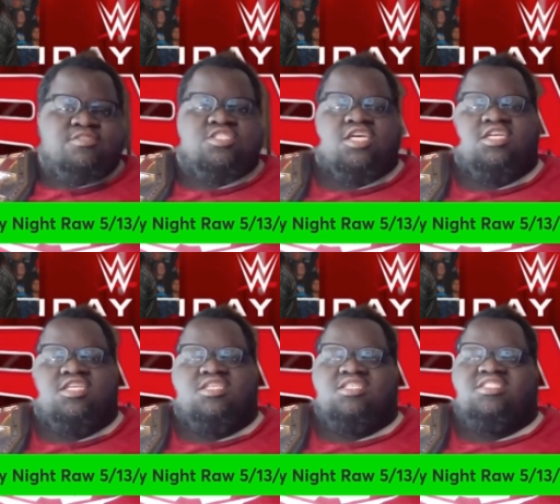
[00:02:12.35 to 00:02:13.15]
He said
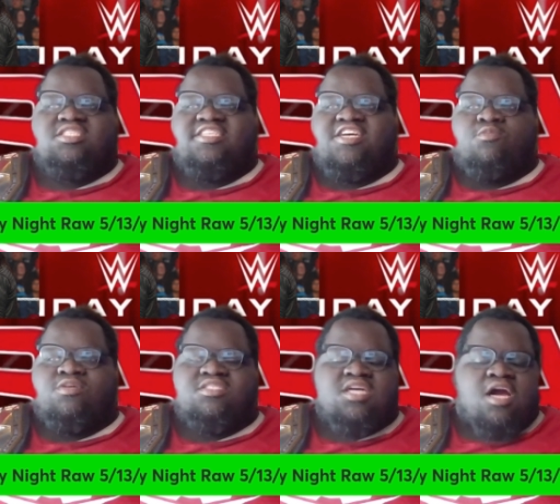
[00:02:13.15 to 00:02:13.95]
he didn't
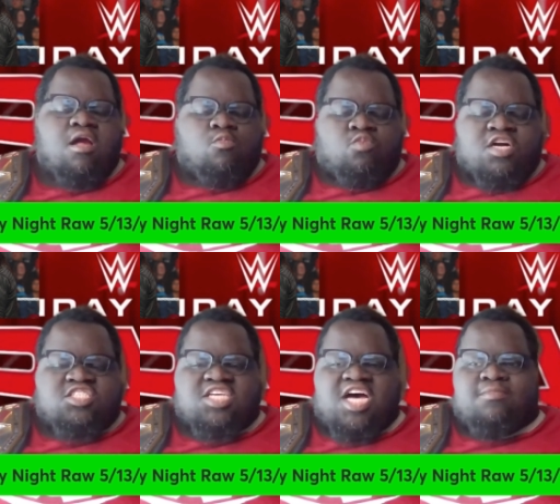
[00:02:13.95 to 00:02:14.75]
want to
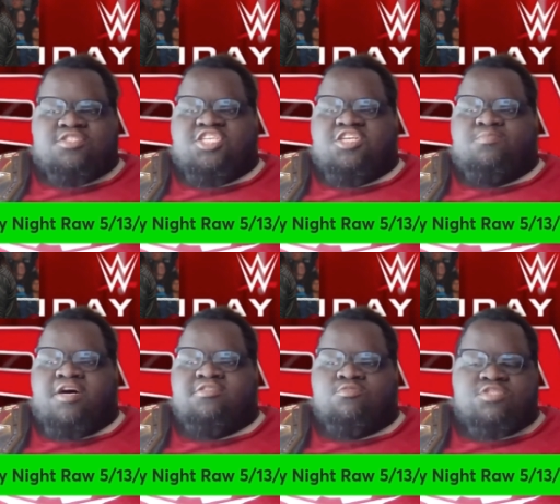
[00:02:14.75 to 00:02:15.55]
waste time on CM
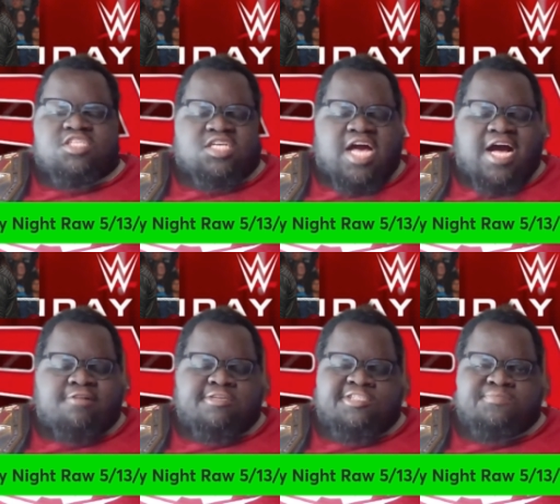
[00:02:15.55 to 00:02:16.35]
Punk, who was a
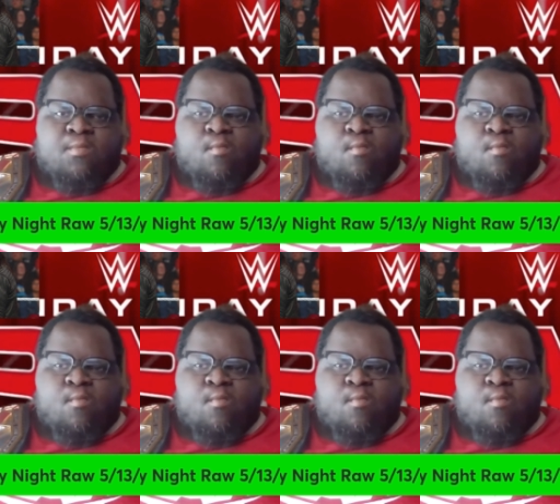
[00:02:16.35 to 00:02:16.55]
coward